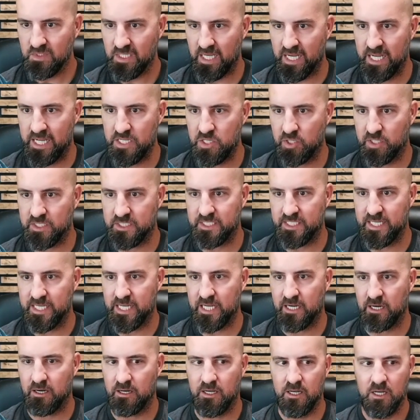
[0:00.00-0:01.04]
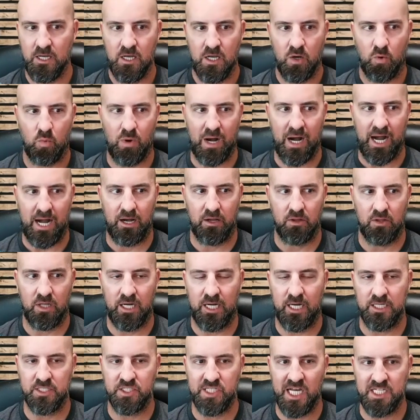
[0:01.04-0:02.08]
And you can see here, while
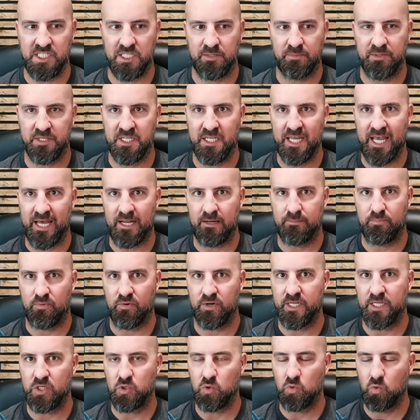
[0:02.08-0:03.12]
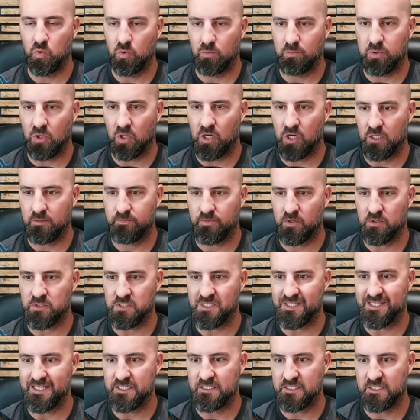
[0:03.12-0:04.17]
uh, ChatGPT had a pretty cool blog
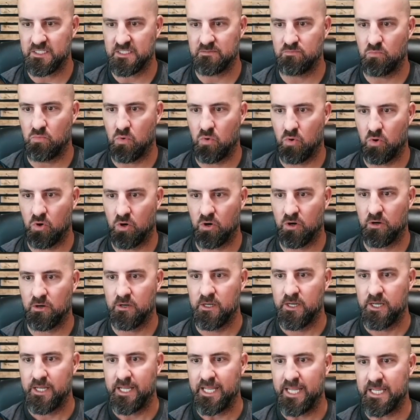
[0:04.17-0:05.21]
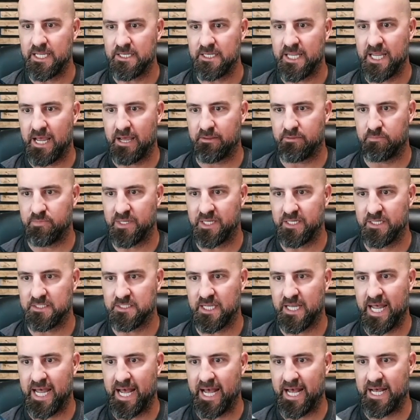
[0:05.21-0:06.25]
post, this is more in depth because
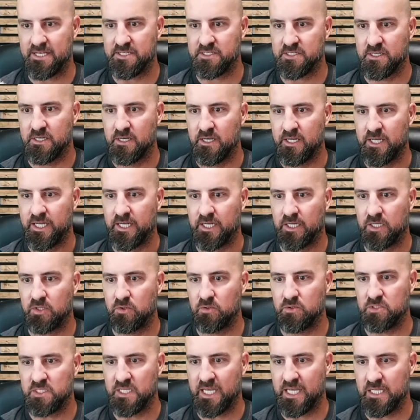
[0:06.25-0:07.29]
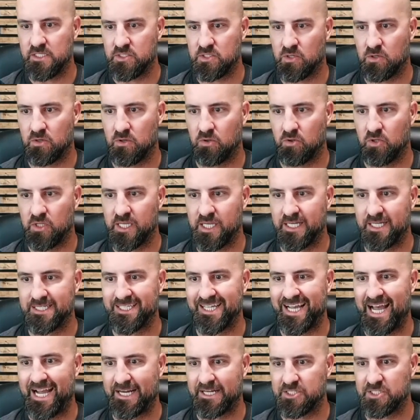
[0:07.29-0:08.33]
it has it includes internal links,
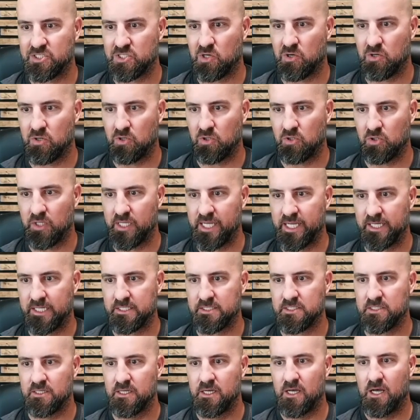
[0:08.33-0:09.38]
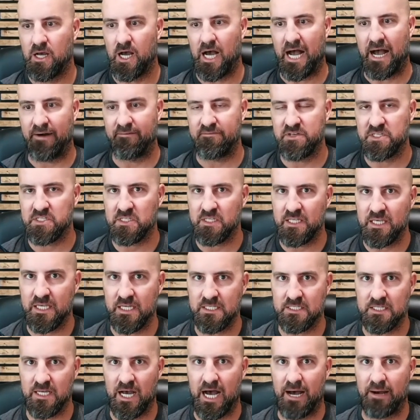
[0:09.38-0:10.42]
external links, Obviously,
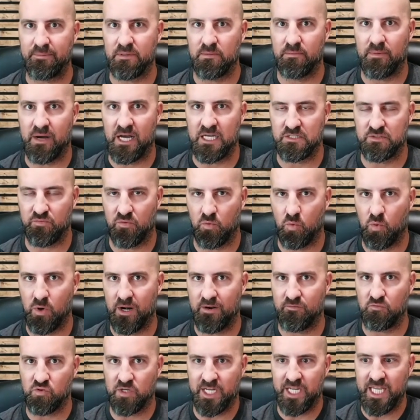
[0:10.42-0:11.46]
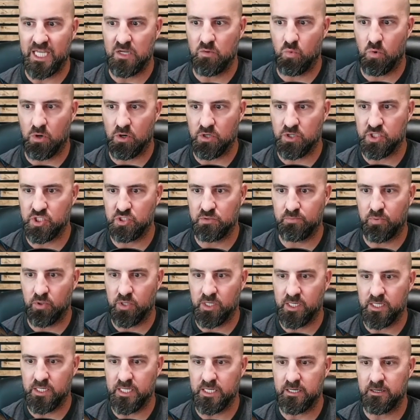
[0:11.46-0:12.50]
it's optimized for whatever keywords you put
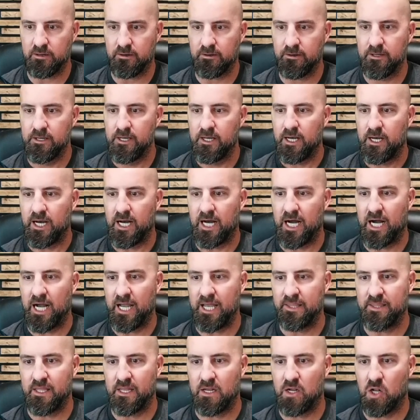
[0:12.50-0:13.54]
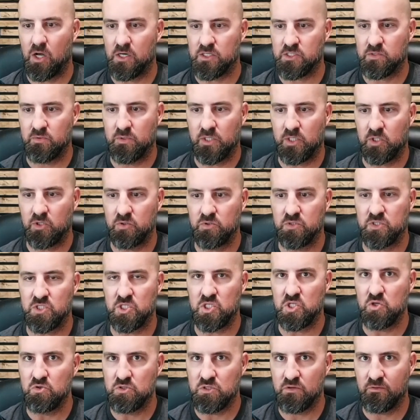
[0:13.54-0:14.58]
in here. Uh, and then it also includes
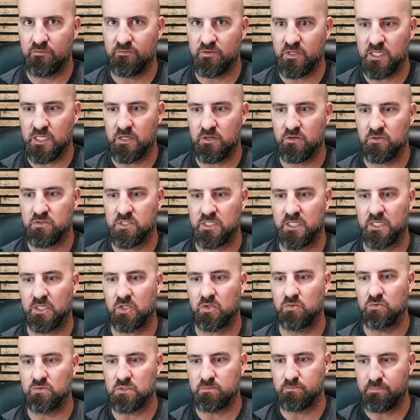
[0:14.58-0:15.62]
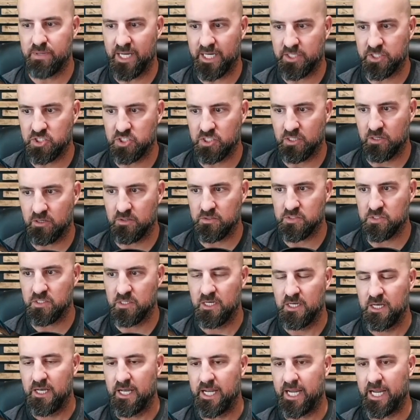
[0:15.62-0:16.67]
YouTube videos, it includes pictures
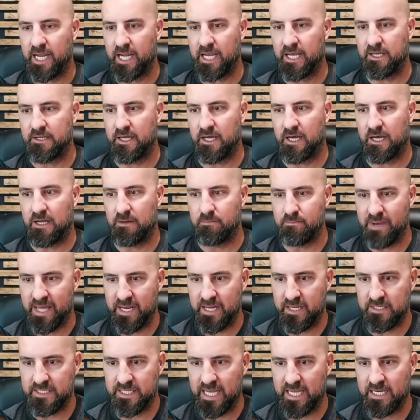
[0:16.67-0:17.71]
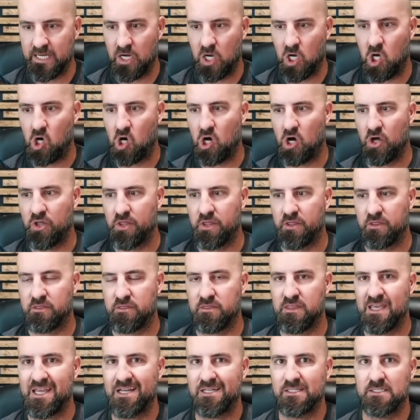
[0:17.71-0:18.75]
and uh, metadata, all the
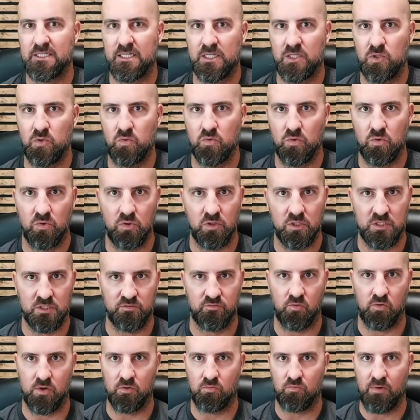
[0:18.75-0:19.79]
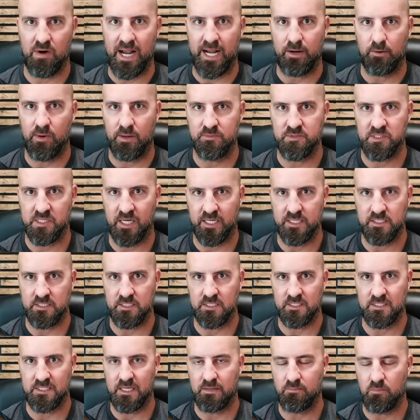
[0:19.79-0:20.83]
things that Google looks for to rank websites to
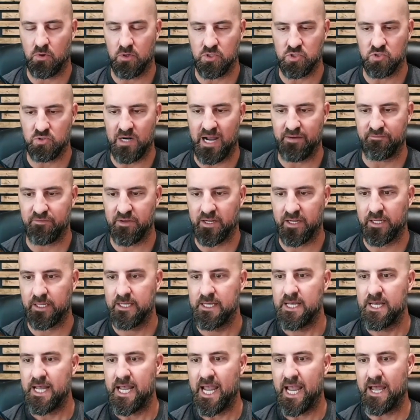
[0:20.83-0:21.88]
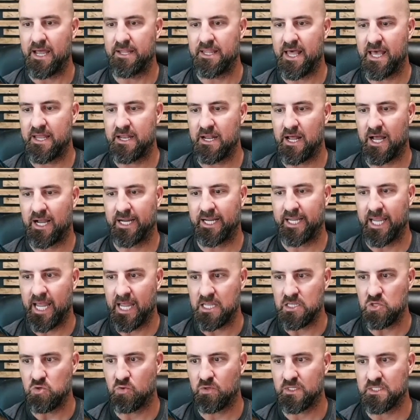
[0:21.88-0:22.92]
send more traffic. And then
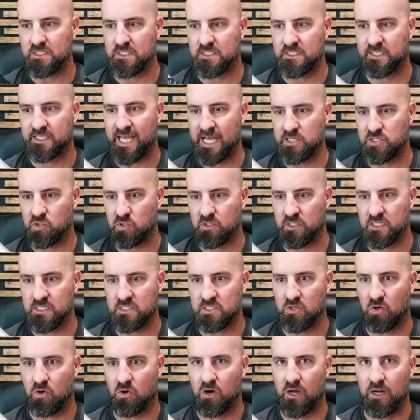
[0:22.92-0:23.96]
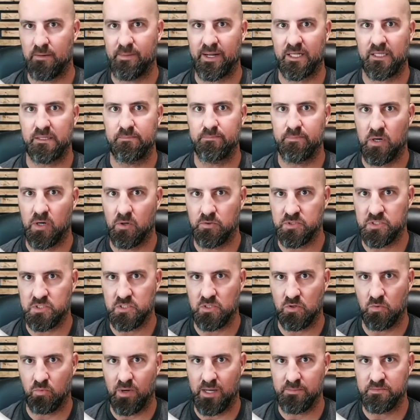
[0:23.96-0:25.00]
again, you can schedule this to automatically post to
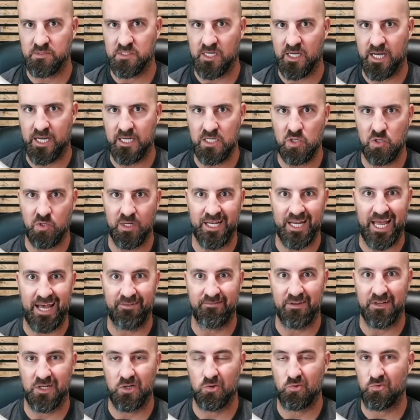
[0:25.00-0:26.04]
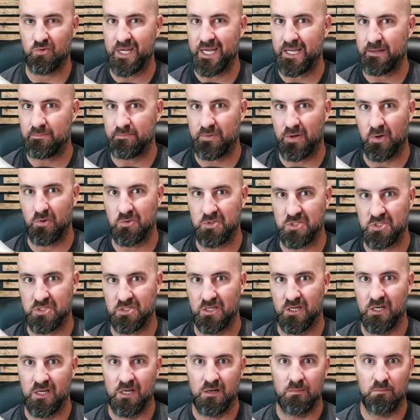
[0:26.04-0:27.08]
your website. You can have it create posts
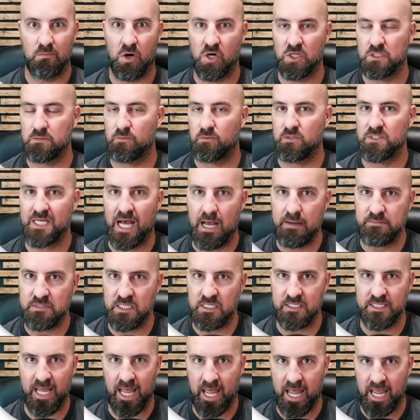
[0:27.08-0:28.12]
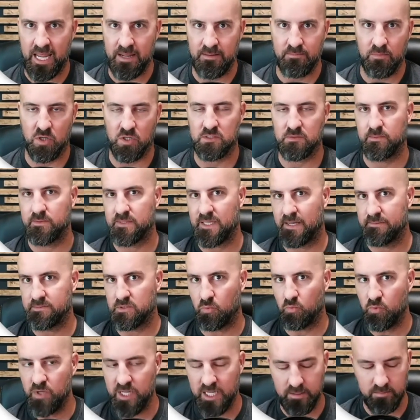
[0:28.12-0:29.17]
multiple times a day, multiple times a
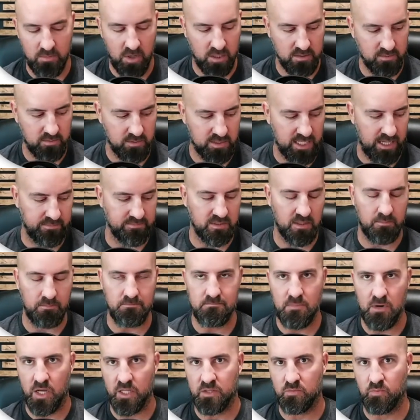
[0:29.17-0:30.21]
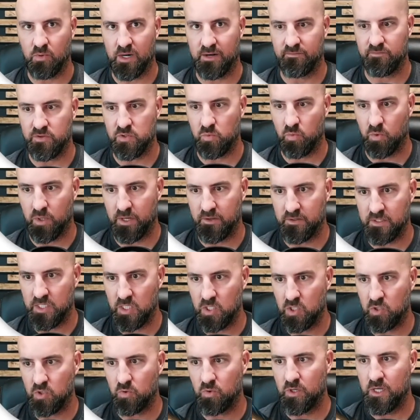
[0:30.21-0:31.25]
week, multiple times a month, whatever you want to
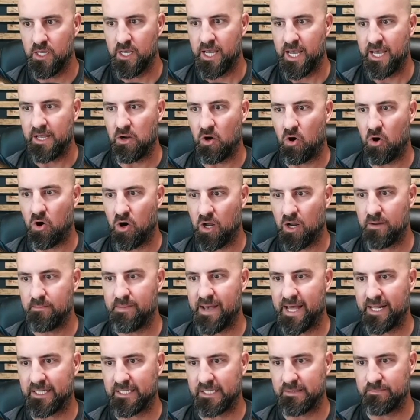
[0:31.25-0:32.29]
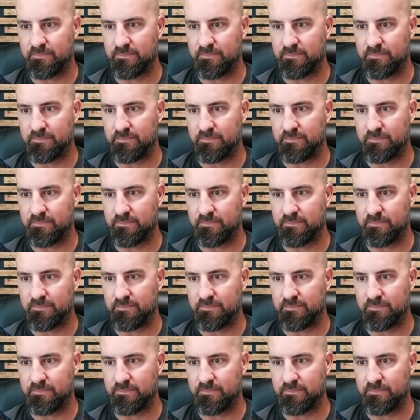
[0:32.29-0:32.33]
do, and automatically